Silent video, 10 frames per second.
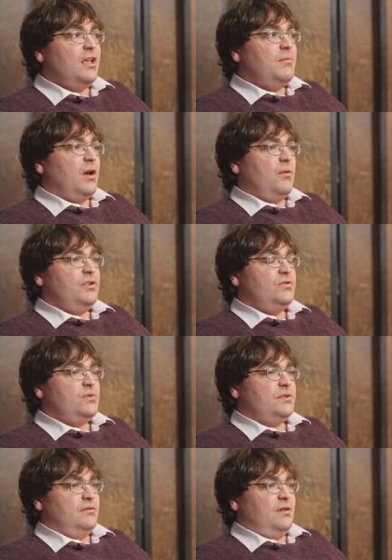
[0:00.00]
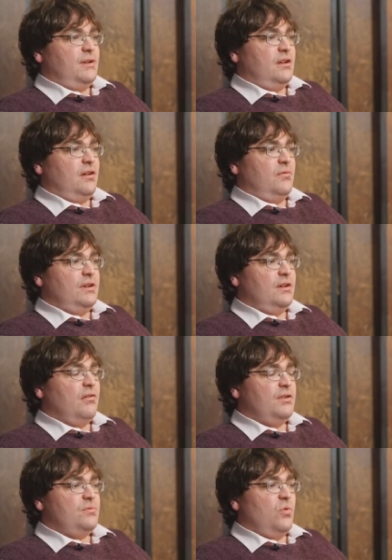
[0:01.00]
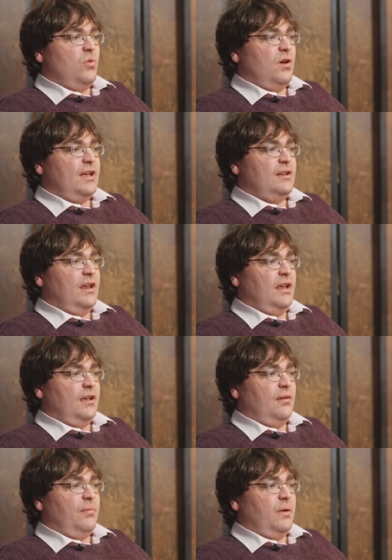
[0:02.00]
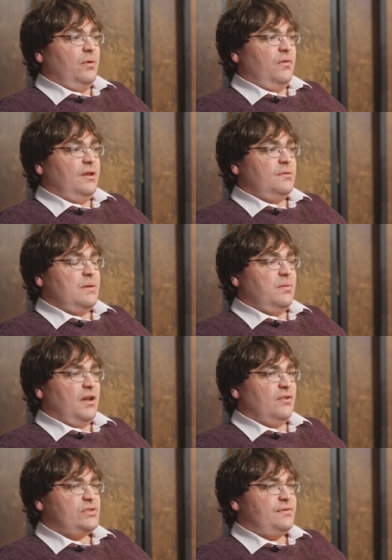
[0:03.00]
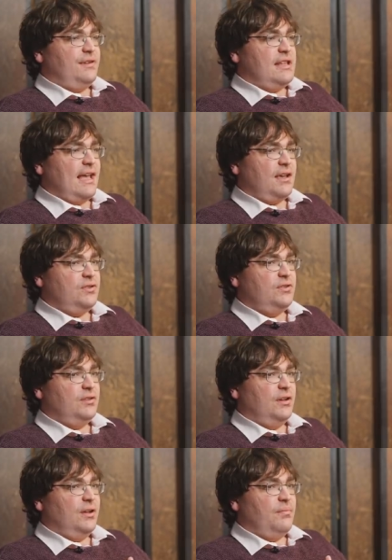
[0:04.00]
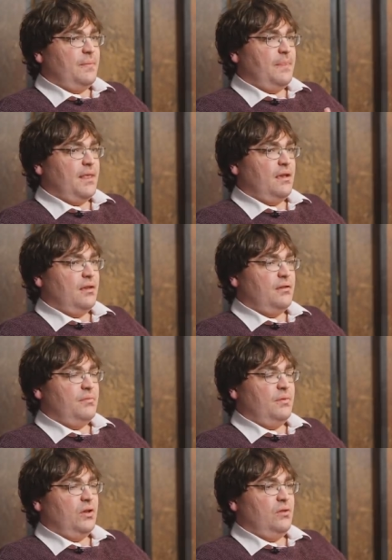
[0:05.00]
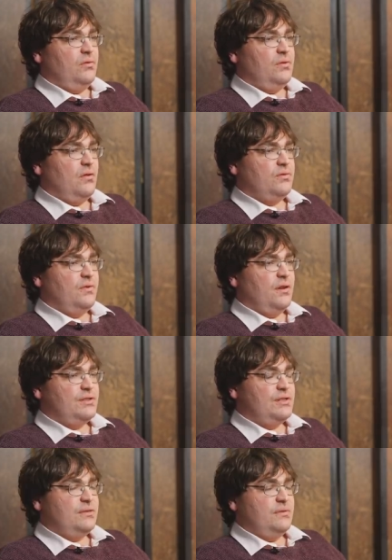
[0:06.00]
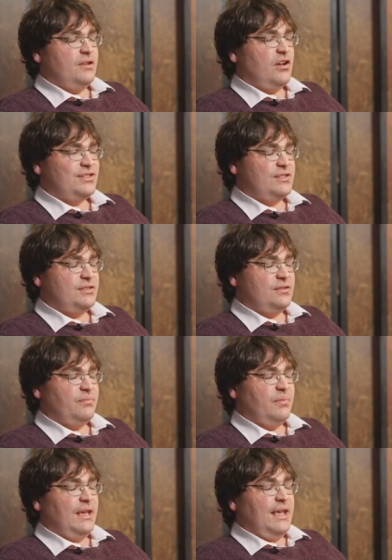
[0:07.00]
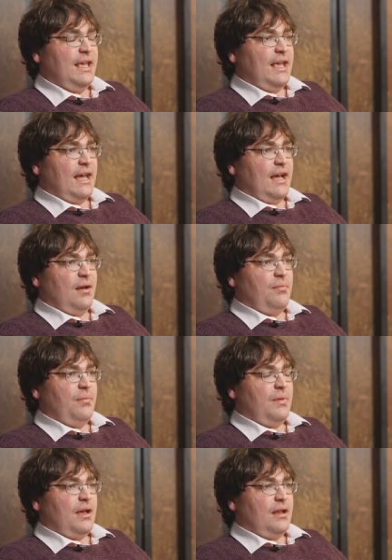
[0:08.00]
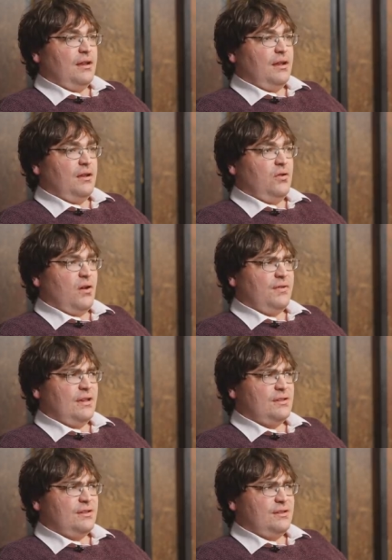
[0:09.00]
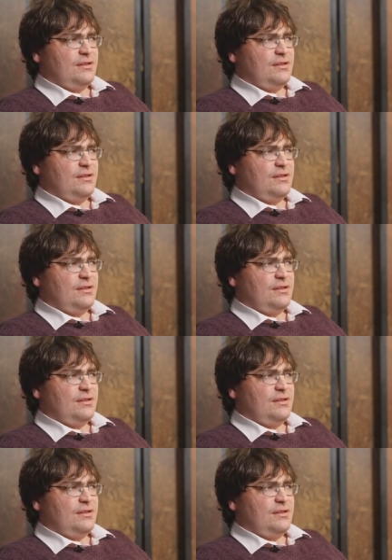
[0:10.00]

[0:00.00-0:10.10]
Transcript: But I would also, I mean, I would encourage more widely people to read people like Christopher Lasch, who The Culture of Narcissism, and who I think is